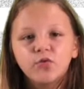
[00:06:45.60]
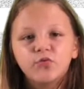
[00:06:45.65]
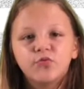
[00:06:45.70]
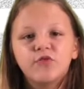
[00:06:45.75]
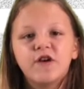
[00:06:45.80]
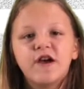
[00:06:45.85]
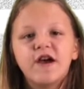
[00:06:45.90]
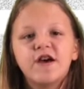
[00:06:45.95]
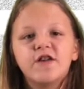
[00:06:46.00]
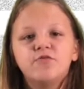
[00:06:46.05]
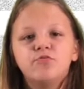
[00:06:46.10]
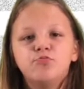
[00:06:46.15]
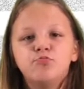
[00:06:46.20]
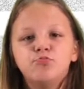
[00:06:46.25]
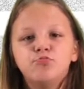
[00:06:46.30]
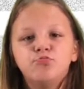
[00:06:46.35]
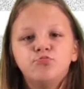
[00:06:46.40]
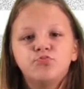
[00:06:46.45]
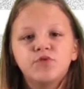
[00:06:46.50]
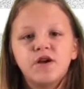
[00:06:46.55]
Red
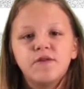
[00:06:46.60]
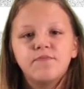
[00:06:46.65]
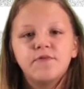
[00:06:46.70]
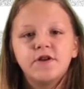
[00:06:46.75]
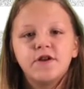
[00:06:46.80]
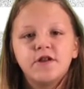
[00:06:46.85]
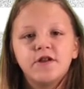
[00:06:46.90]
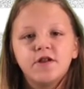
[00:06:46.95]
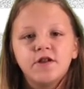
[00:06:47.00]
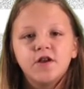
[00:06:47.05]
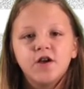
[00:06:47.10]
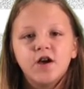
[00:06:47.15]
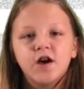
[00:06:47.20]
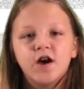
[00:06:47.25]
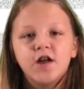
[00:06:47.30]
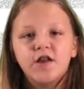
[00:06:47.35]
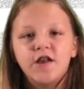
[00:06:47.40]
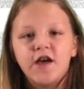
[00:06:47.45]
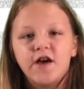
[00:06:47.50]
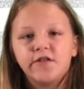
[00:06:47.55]
Ribbon
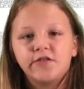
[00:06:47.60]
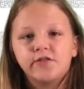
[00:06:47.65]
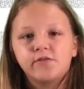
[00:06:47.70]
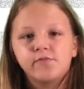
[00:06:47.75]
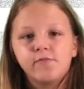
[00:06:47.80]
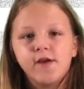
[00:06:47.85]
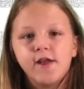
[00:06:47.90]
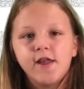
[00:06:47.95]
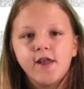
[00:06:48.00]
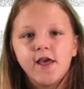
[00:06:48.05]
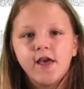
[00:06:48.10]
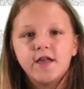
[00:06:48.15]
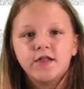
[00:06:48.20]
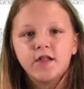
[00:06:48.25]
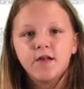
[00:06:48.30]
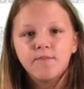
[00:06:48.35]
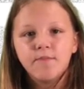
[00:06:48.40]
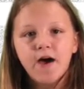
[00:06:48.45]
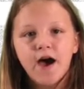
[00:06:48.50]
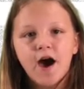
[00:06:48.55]
announcement is
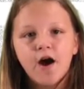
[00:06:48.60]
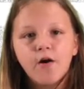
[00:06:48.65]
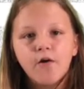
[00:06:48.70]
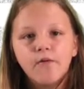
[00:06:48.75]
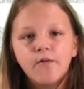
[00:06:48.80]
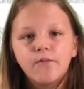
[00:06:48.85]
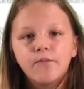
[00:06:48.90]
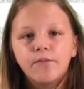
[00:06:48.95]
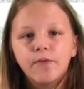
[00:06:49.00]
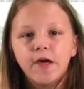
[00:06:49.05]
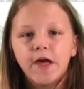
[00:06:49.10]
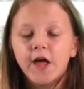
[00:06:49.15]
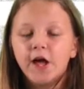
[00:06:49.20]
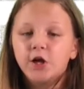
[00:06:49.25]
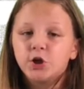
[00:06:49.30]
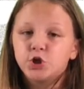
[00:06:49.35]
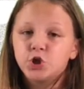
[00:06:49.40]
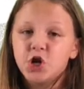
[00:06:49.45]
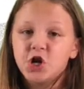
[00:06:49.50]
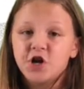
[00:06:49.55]
about
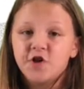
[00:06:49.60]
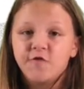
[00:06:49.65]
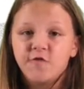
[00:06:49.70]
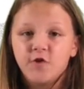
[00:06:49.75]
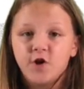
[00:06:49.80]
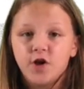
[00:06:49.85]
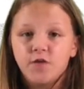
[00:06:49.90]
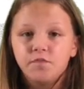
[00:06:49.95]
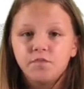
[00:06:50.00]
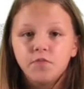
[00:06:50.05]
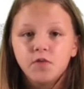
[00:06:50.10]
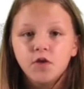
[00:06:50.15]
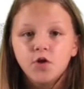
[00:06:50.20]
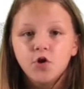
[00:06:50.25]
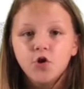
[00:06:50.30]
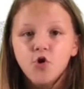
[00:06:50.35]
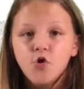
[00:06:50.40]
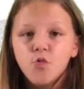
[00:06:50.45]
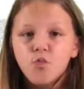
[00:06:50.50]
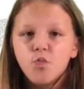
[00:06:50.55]
being drug free.
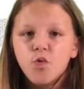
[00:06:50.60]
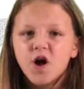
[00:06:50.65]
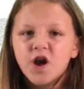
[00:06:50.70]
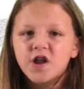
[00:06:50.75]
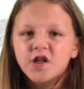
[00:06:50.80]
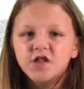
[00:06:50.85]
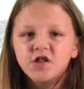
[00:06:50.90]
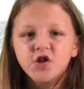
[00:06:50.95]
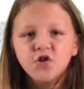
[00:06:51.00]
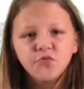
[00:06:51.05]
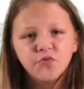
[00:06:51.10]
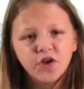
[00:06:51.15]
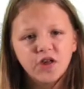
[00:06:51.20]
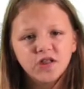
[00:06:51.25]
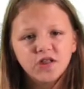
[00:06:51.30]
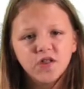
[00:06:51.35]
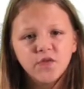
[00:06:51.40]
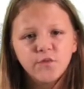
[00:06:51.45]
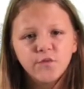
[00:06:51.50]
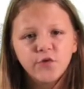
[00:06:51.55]
What is your
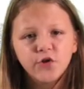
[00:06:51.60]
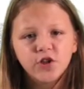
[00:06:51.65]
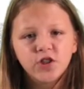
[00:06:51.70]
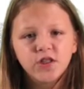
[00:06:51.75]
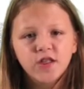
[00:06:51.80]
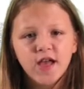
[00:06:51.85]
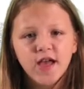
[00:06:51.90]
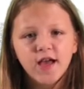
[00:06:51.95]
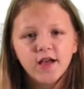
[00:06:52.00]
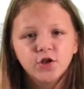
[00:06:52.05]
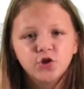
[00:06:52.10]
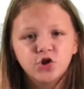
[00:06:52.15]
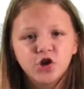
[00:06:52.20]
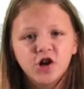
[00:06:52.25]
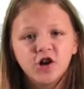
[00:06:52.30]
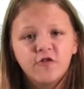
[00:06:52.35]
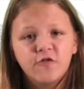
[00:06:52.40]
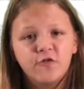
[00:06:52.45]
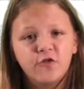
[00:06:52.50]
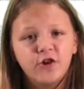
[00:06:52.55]
reason for staying
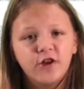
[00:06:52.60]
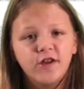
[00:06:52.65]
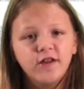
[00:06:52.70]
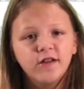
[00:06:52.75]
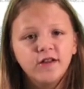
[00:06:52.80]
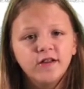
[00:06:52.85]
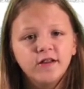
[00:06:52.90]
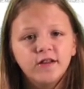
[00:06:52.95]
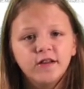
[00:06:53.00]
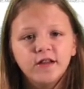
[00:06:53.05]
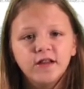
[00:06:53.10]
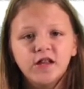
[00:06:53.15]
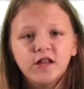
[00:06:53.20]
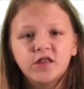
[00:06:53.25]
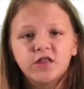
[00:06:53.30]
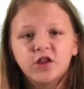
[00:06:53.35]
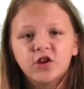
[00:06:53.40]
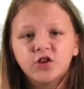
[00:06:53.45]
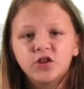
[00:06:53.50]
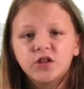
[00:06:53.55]
drug free?
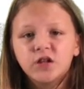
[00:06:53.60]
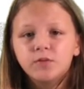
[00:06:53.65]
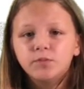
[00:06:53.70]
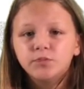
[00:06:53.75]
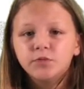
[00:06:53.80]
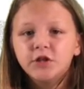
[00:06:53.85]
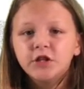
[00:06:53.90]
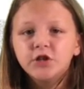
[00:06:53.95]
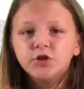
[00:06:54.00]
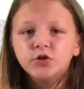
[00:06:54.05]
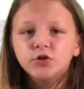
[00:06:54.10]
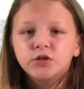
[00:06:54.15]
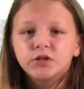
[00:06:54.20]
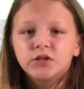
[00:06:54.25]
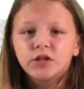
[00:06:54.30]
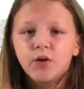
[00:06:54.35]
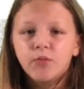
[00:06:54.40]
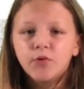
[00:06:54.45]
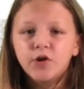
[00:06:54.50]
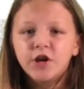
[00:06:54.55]
Is there something or
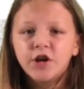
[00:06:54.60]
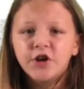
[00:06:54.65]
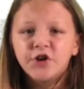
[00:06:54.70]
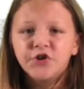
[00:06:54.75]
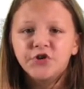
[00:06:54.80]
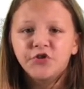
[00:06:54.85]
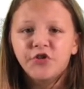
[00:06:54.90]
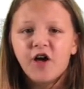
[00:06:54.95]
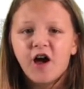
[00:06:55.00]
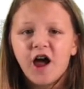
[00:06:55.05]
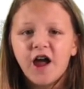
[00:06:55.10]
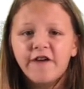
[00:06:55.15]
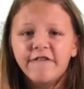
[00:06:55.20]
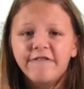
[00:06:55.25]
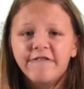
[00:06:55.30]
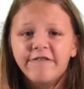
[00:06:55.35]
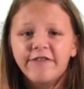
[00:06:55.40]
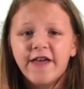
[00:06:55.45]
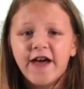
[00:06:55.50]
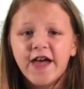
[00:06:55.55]
someone in your
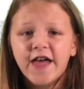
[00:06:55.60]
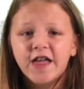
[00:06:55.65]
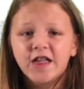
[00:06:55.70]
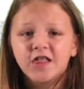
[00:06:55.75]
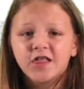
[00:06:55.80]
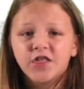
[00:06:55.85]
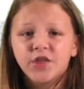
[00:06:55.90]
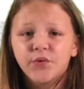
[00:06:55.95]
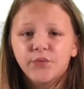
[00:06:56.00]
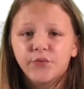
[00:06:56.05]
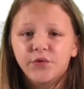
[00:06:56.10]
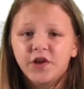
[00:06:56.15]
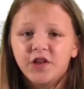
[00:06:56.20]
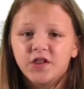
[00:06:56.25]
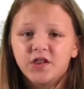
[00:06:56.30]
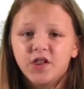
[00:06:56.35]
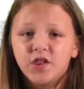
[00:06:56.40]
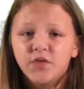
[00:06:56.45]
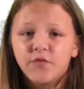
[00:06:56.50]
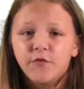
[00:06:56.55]
life that is the
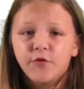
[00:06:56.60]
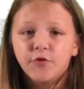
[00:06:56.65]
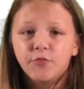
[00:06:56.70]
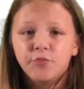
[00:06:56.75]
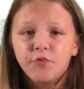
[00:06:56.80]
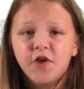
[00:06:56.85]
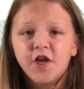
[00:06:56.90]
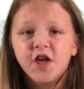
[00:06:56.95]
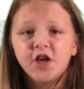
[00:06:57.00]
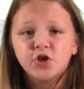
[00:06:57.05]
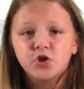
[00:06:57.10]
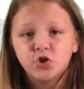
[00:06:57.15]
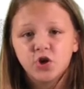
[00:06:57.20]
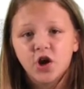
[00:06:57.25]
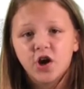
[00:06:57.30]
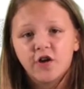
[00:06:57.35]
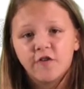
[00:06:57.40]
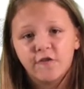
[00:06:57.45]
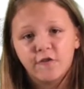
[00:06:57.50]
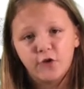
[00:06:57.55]
reason for being
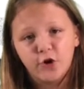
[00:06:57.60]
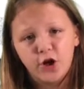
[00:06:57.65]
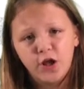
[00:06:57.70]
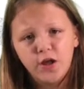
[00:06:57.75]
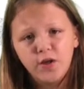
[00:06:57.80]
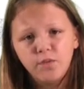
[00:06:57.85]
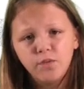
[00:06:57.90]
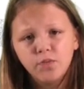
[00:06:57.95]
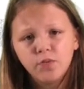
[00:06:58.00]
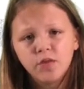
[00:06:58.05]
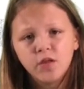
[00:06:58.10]
drug free?